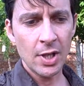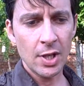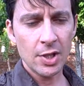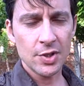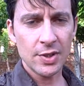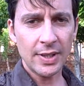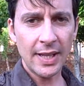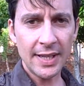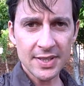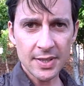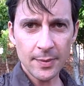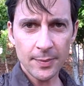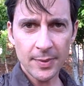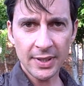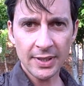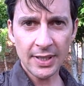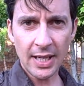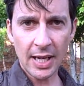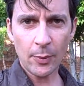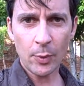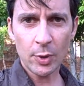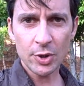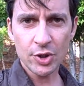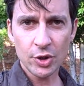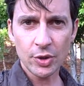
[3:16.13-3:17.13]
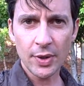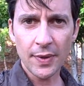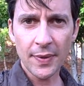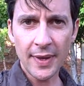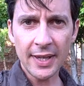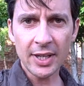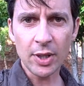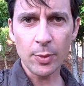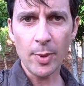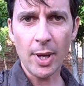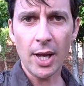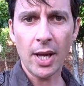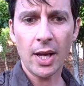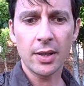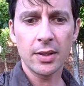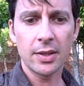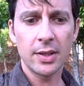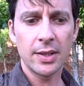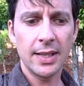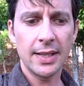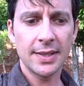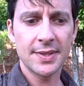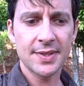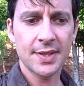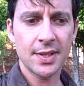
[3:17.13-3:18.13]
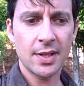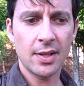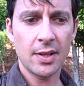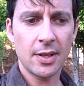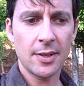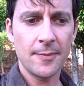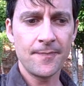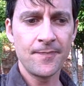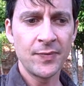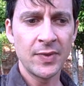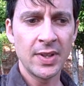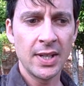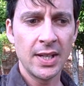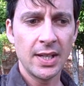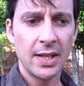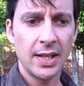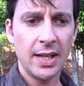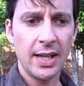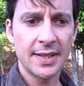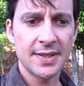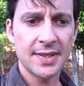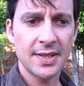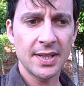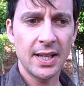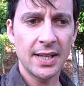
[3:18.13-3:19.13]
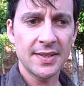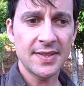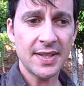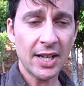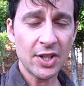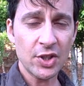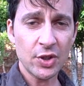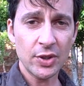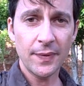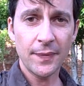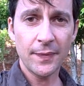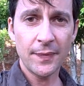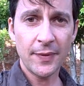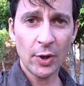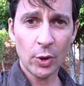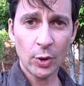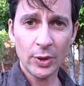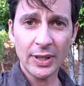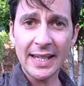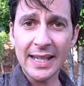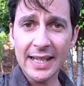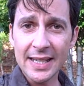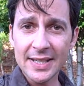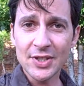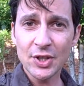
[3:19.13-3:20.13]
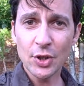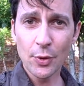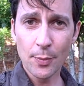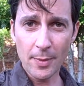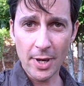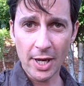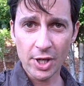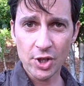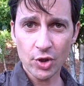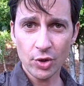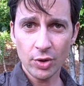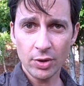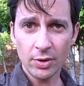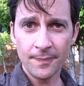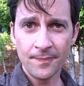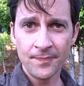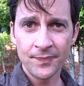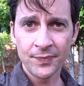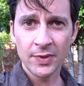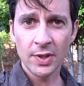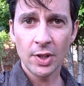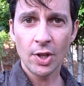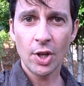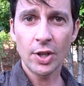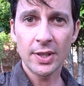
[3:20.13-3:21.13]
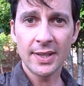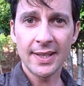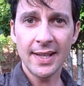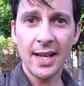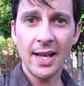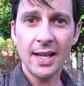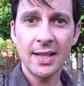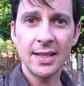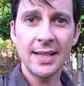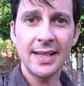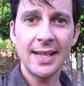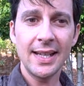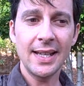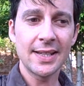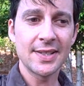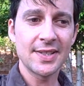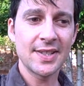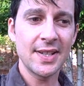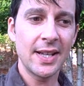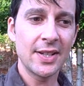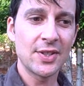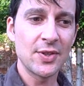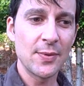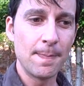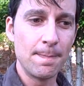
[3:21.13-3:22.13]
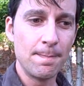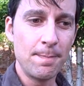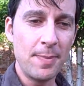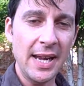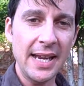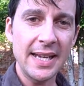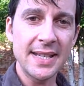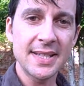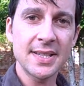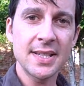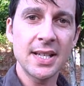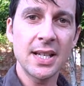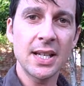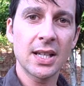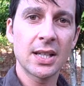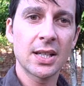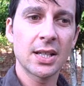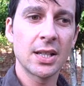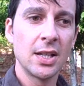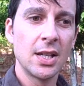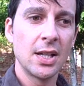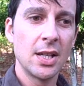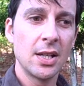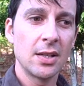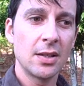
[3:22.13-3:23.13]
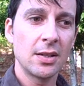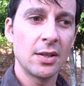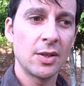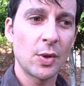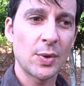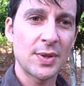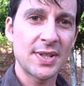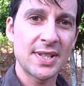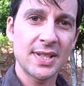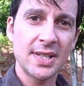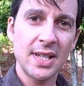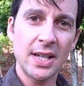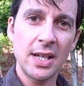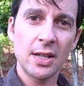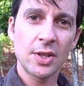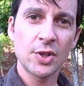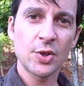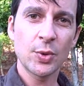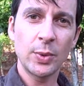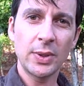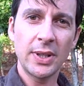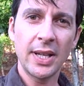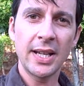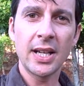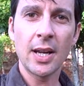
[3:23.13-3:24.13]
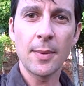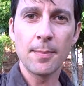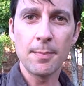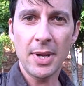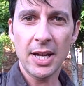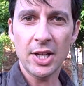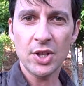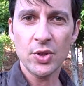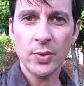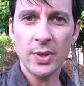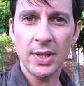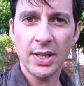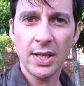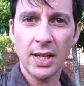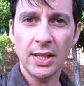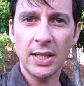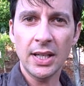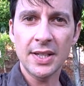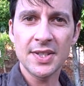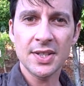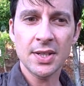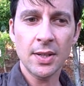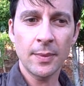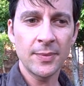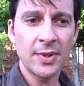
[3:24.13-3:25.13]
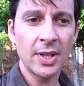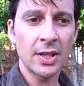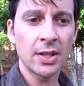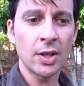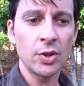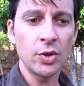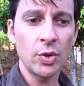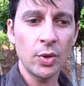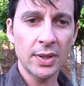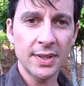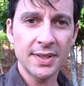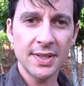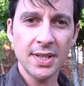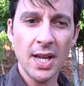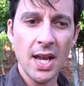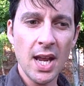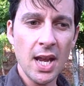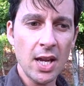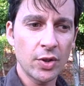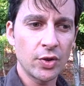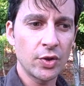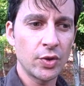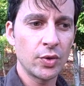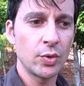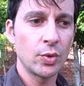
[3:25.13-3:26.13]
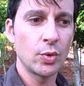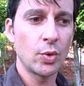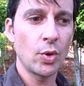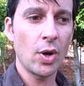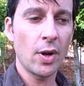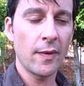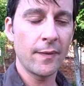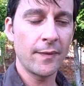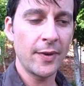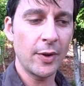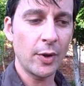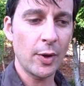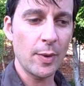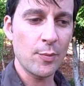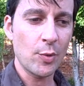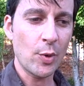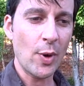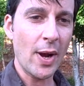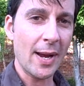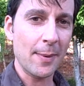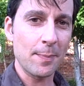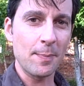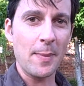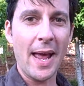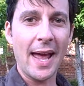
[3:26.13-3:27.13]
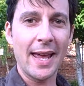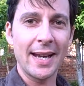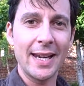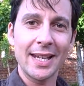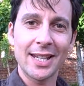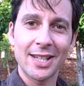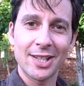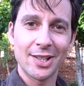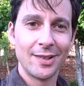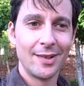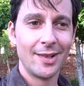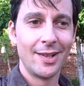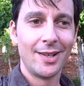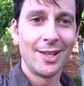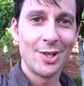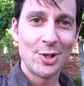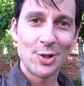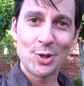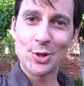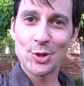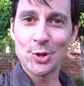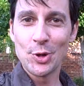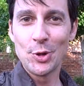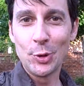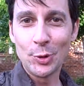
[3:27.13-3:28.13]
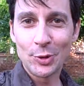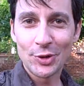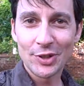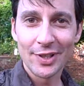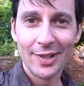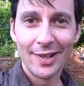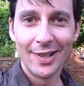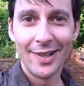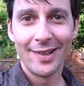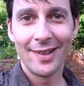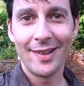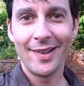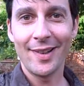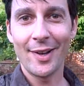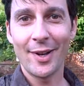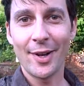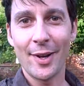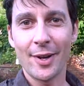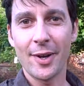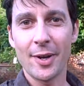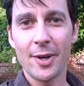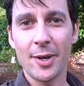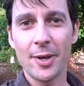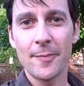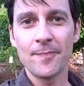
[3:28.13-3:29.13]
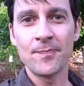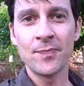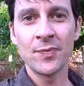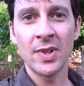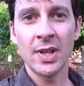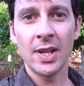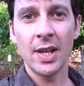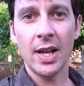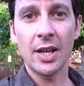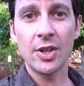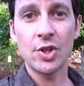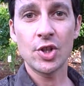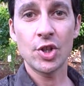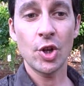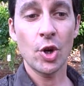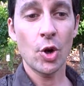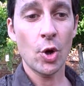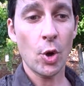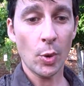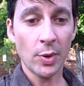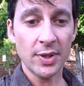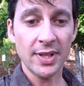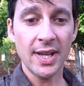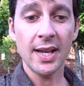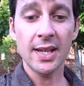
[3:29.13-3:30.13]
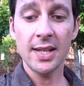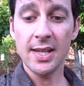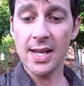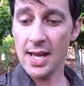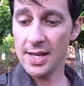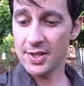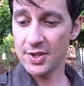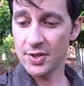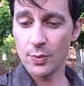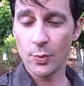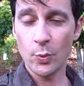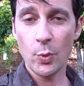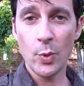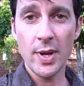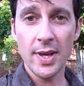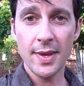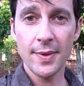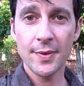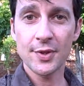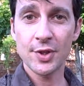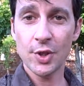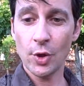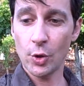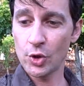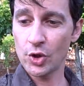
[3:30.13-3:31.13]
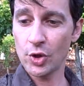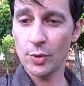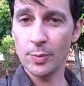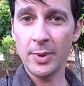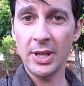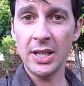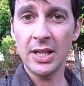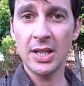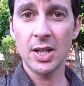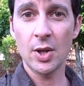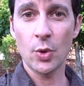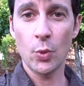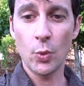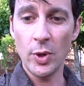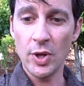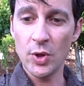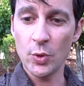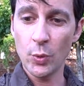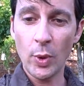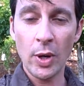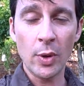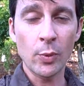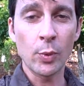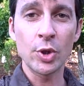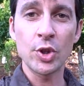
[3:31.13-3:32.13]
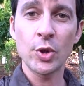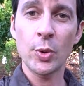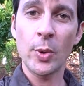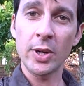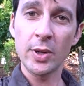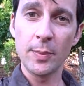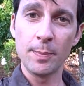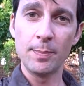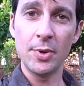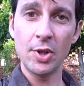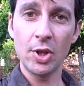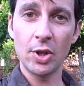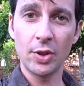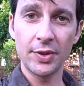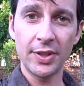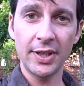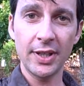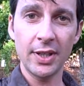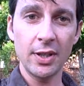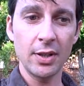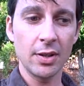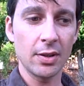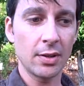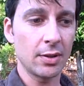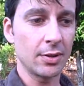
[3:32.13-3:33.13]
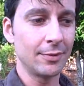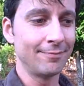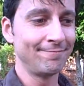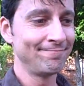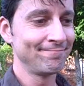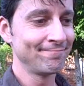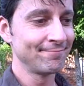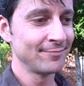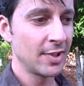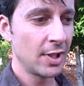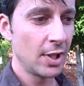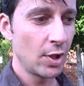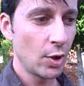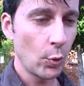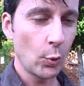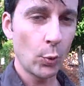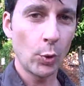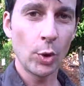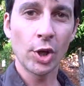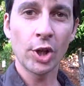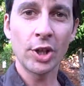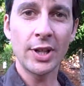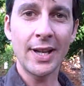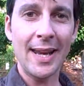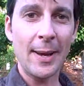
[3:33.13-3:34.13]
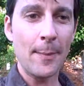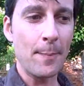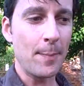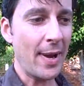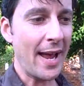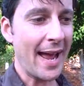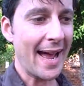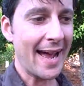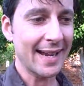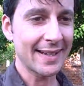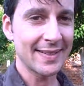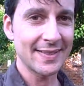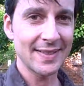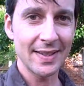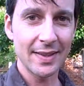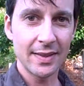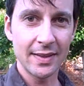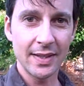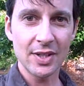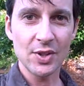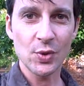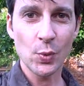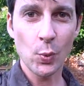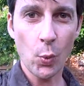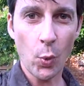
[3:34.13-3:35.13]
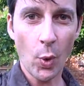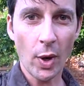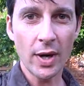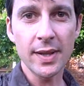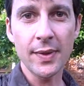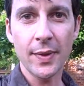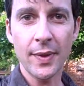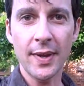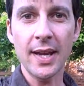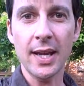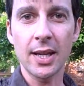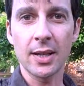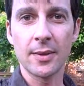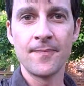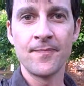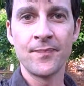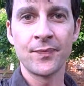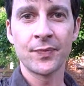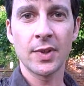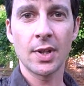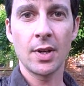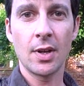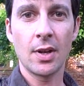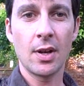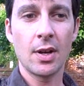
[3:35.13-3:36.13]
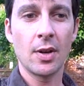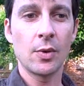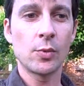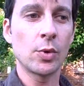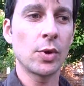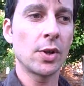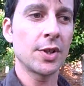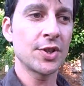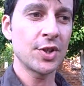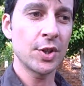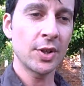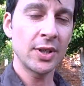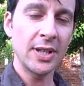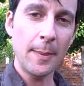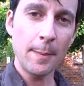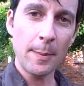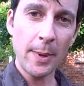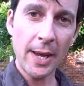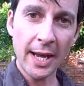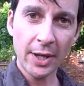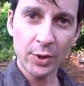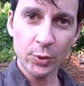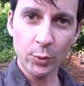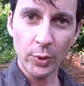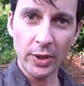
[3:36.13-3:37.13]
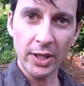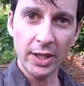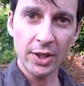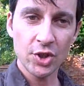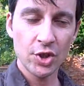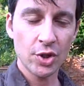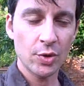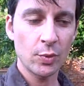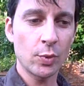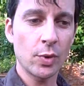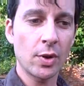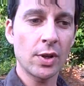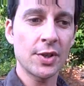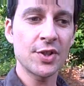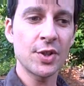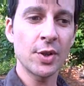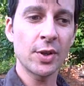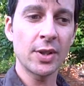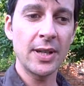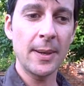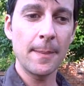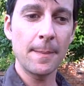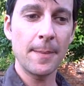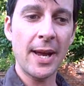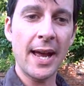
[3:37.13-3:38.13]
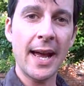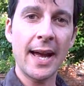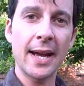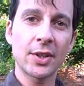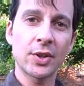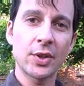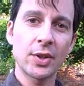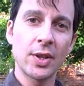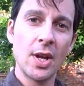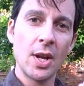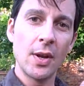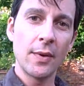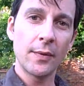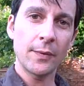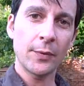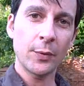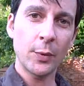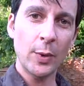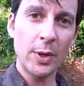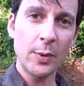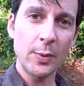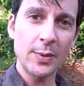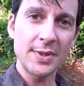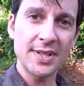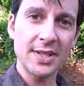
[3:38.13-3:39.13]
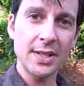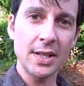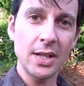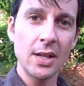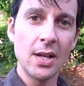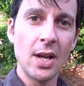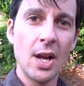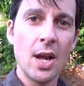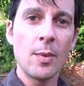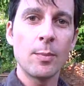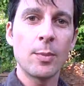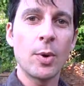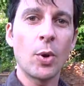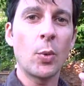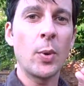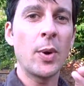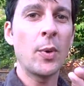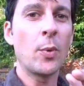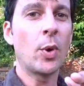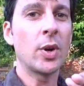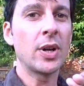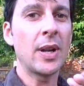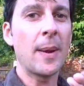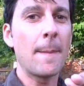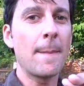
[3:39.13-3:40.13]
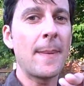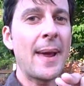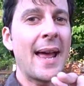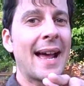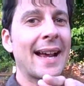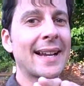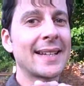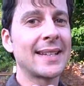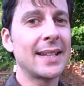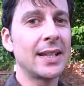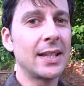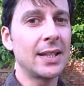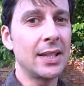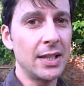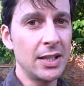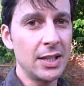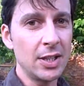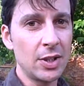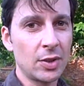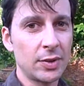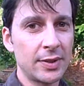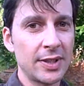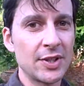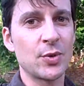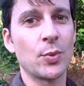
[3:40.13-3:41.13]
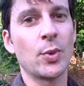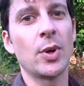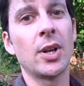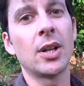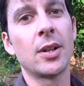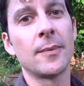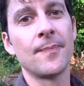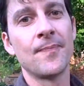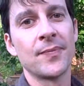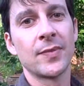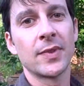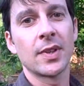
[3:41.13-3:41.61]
So that's something that I want you to think about. It's actually fairly easy to measure. Again, it's a basic, sales-related metric, and it's something that you can take to a very pragmatic suit, and show, okay, yes, with social media, with what we're trying to build here, we're going to impact this one thing. We're also going to impact reach. We're also going to impact frequency, but we want to impact yield as well.